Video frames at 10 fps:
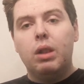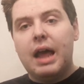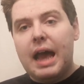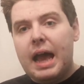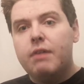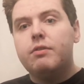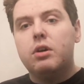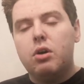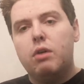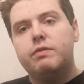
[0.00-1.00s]
We'll have
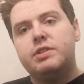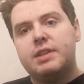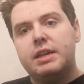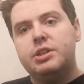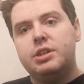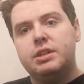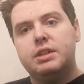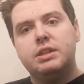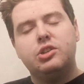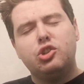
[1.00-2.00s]
a
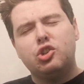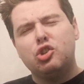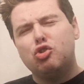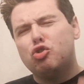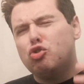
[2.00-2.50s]
conversation and just